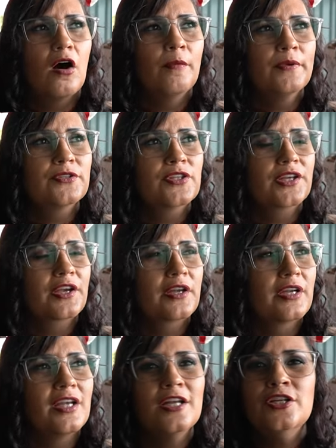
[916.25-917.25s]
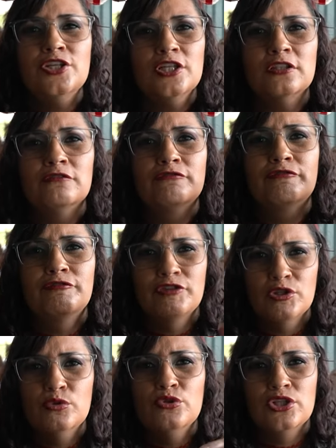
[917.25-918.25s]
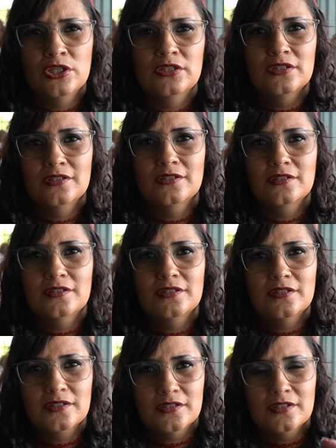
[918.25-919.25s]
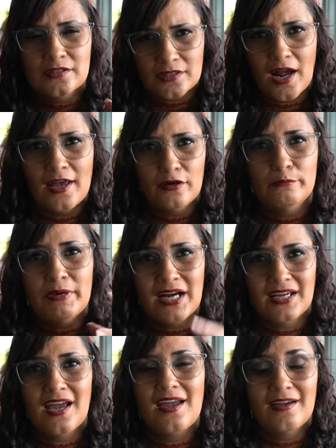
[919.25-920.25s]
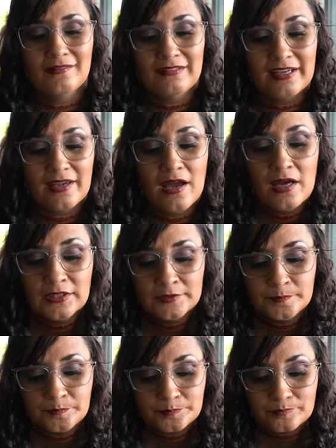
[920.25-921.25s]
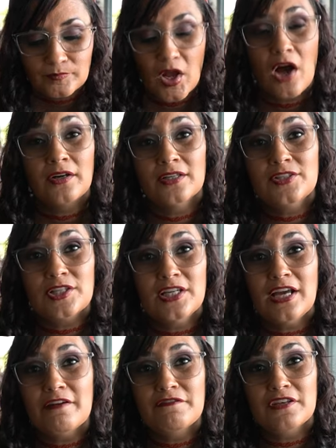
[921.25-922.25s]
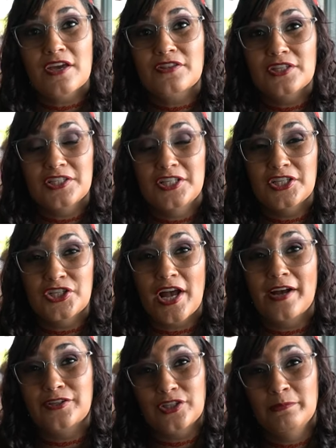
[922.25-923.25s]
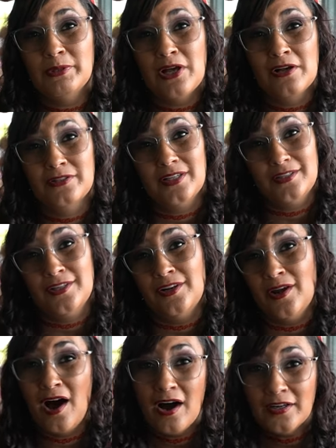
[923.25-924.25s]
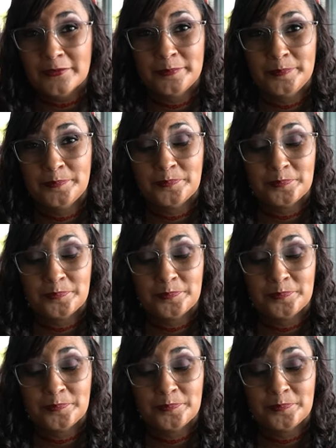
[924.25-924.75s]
almost like an Indian fusion style paella. Like honestly, I feel like this dish actually belongs at Sana'a.